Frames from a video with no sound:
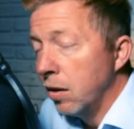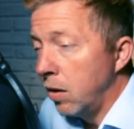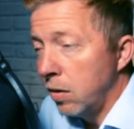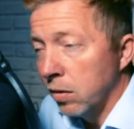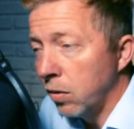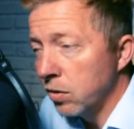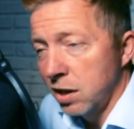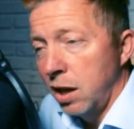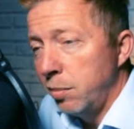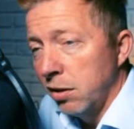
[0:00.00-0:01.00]
or a long
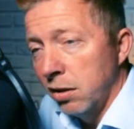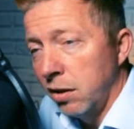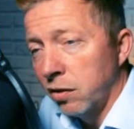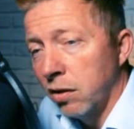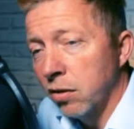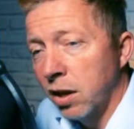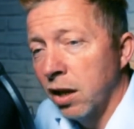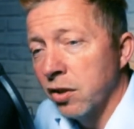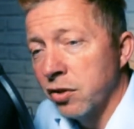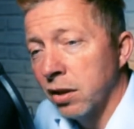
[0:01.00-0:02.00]
time you're at this
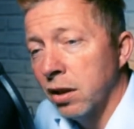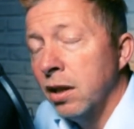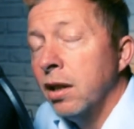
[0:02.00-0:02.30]
location,